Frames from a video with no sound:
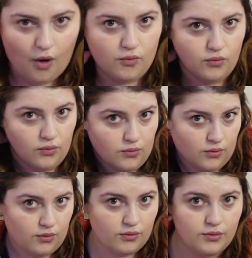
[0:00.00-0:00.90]

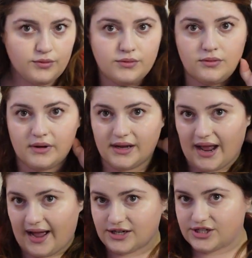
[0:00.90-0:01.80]
Ooh, it
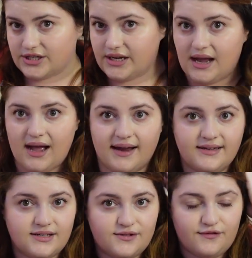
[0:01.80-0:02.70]
actually
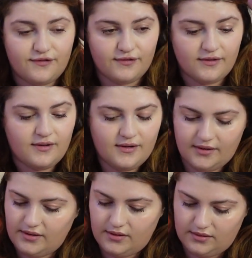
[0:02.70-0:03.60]
kind of
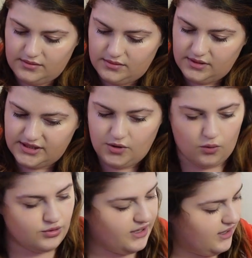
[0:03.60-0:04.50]
is
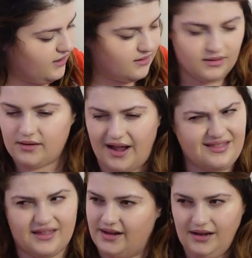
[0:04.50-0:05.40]
holding it, I
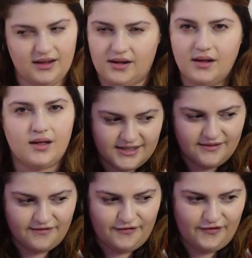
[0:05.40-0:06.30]
think. Doesn't
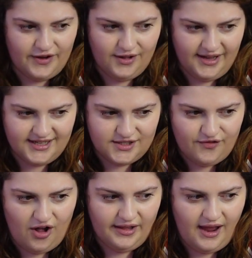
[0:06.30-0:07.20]
feel like it's
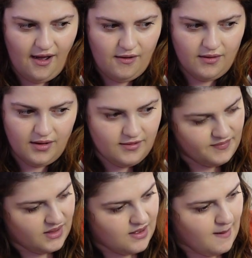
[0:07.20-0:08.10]
falling out,
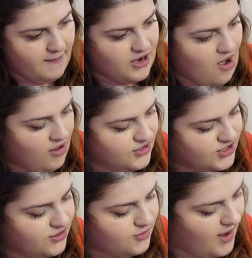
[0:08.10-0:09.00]
but
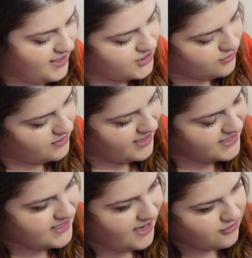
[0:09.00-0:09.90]
also I don't, like I
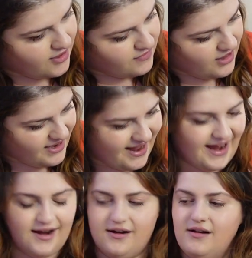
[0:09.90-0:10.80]
said, I don't have a lot of
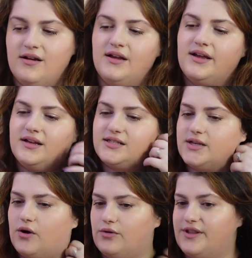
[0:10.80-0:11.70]
hair.
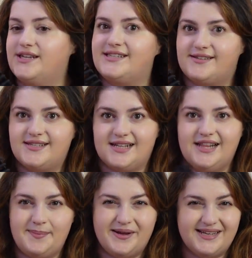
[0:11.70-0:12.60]
So this
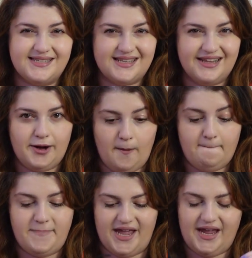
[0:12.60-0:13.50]
clip is a little
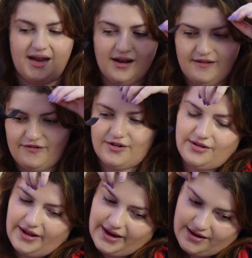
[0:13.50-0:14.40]
big for
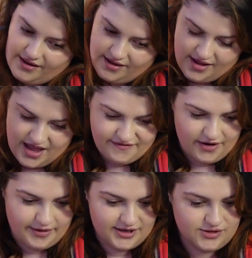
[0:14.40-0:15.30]
like, if I
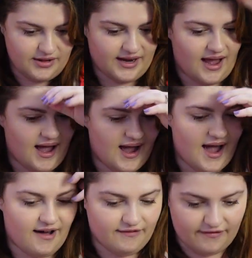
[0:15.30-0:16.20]
want to do like a
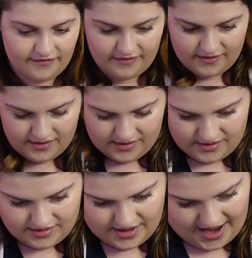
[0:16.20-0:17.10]
half
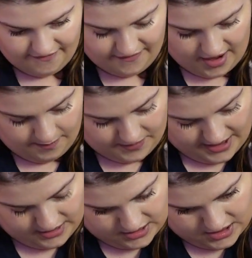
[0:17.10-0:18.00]
up kind
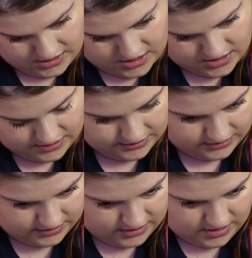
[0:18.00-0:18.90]
of look.
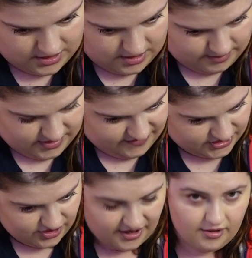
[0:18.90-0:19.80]
But if I
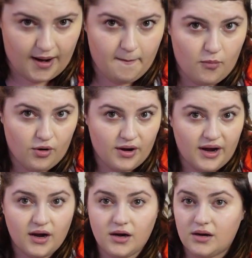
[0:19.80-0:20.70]
try and grab more
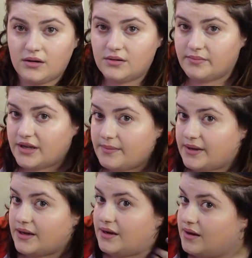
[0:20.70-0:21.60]
hair,
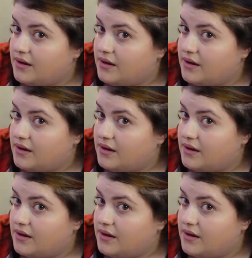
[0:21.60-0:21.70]
maybe.